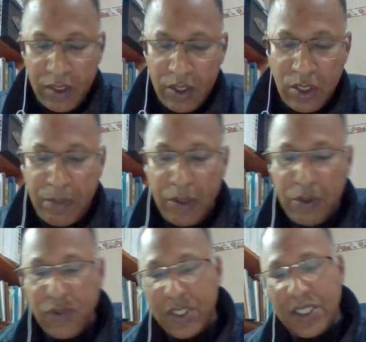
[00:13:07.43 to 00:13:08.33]
Suppose,
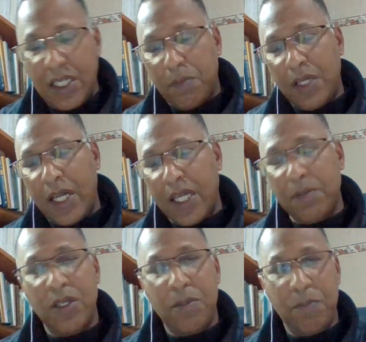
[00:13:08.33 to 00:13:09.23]
for example, I am
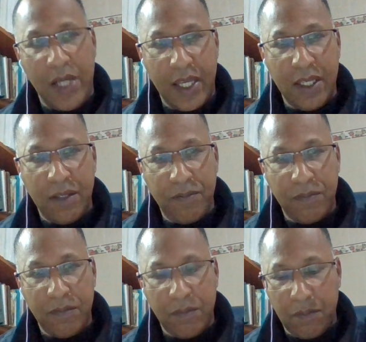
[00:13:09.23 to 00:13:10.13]
in a play
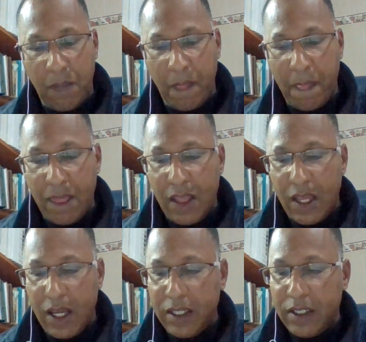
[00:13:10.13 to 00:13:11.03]

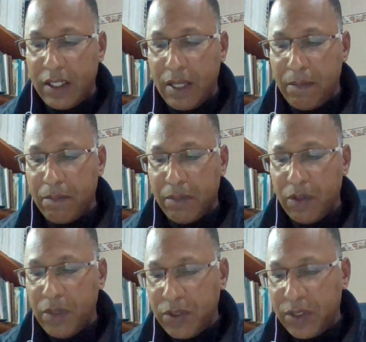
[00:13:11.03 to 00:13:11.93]
and I'm
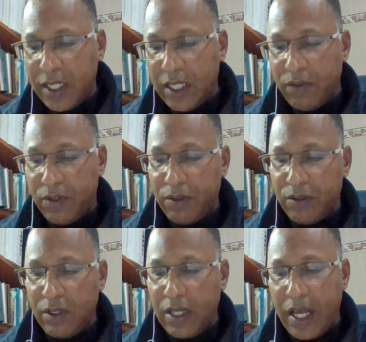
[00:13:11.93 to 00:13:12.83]
going to deliver
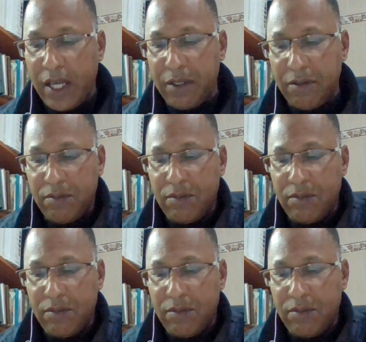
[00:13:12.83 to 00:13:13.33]
the line.